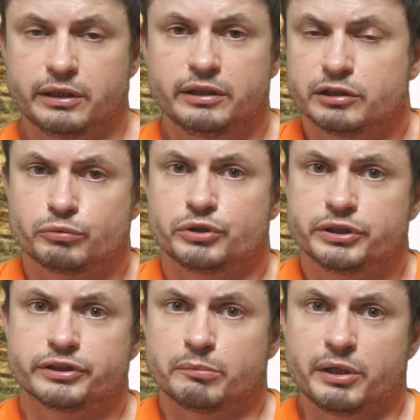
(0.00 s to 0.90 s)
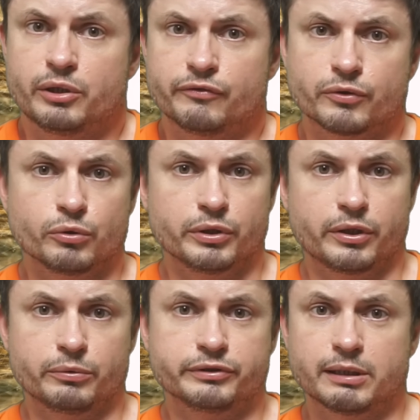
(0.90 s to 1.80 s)
Here, this was just a matter of going
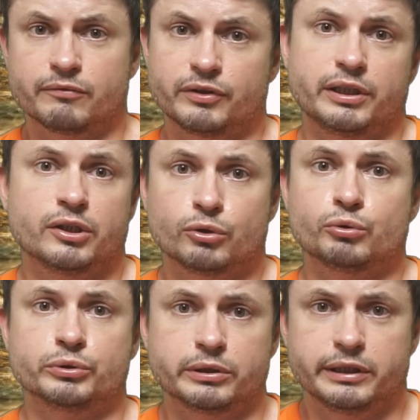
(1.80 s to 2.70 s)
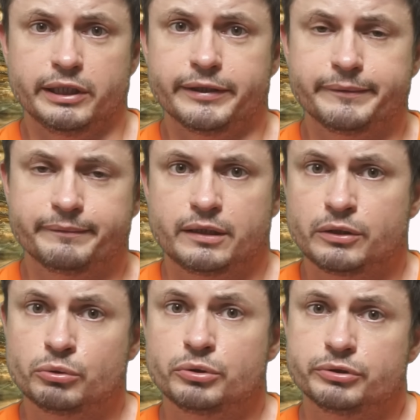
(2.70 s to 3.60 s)
through some of the older data
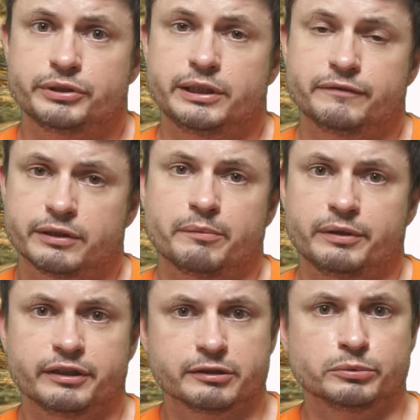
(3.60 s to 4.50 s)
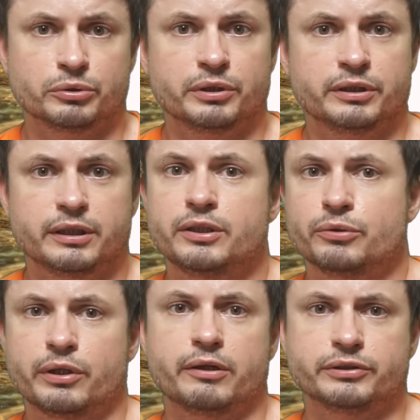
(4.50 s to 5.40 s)
in order to see if something exploded in
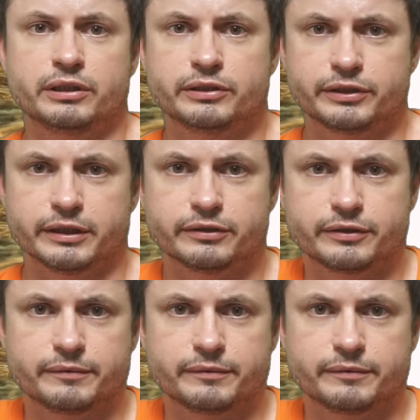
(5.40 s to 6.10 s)
2006.